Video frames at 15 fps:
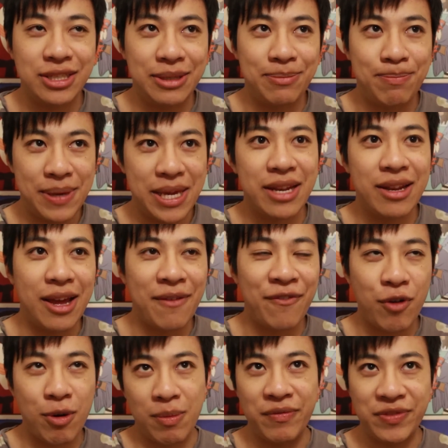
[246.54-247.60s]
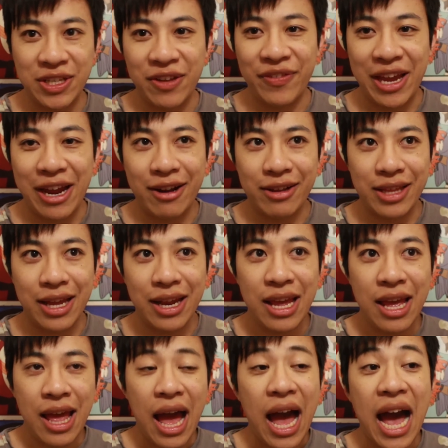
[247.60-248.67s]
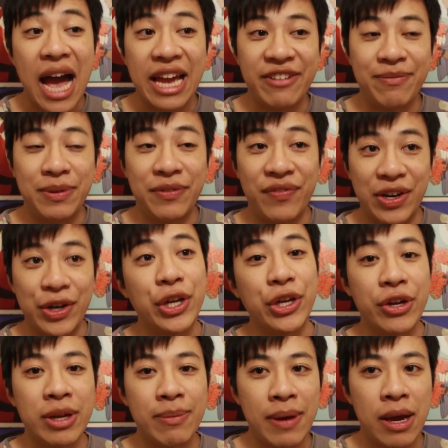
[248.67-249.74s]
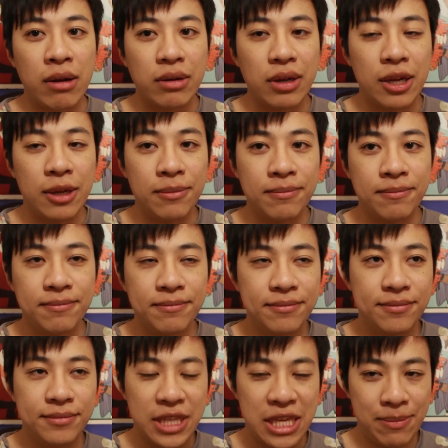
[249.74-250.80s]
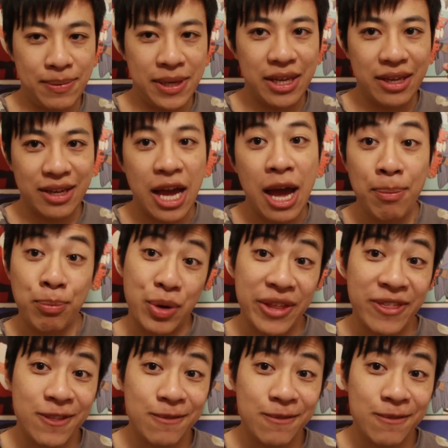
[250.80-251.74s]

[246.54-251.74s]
been a form of self-care that I have been very good about keeping up with.